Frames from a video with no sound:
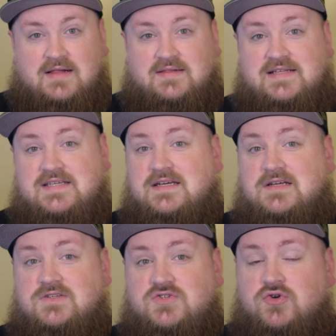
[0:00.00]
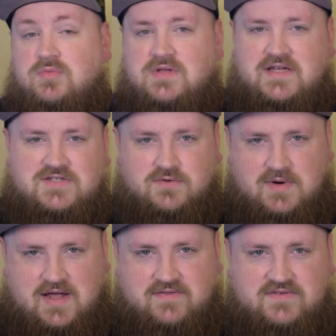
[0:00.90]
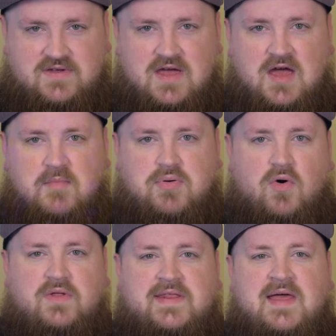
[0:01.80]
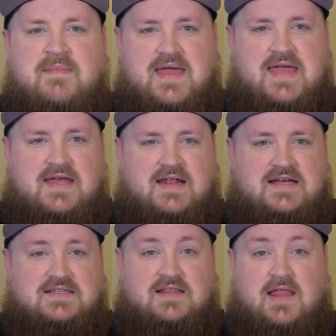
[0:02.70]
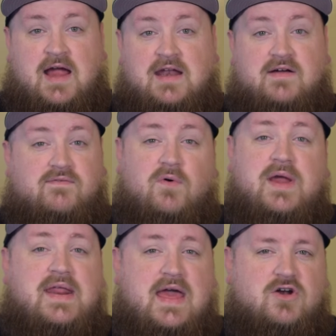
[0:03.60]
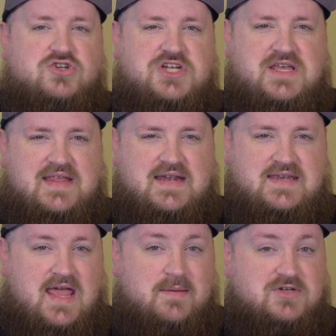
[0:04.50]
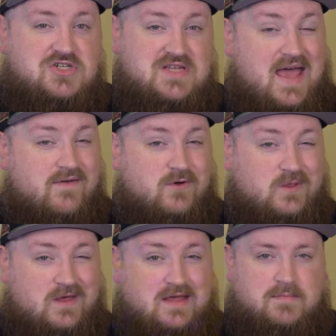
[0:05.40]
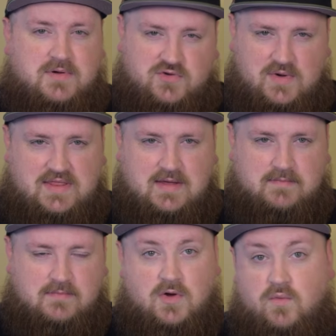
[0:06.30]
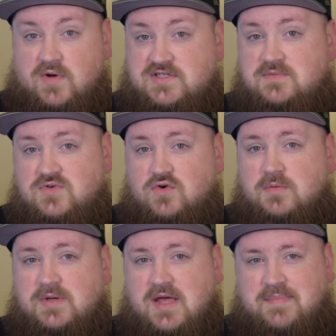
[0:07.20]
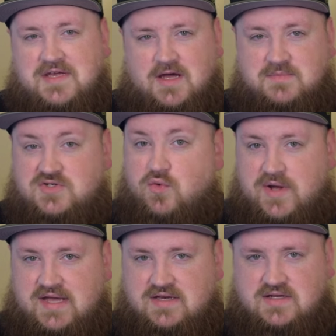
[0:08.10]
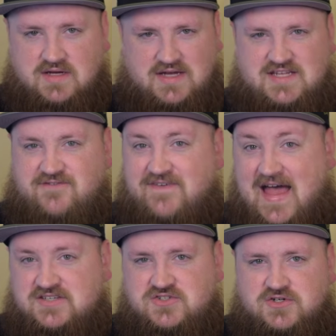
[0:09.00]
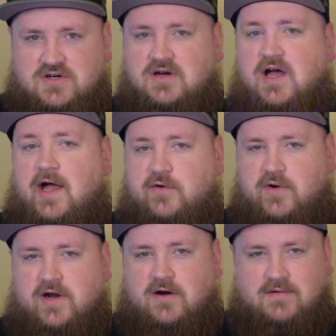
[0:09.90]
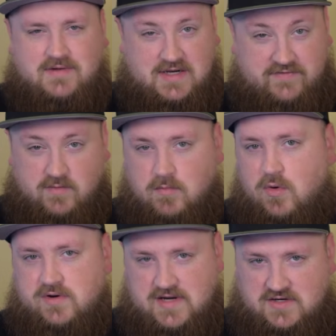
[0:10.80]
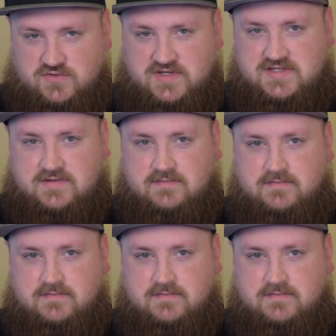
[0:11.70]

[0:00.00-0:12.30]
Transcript: lets it consume lesser wraiths, pulling them in as a line of void energy that damages everything between them. Once absorbed, it becomes quickened. It's faster, hungrier, and even more dangerous.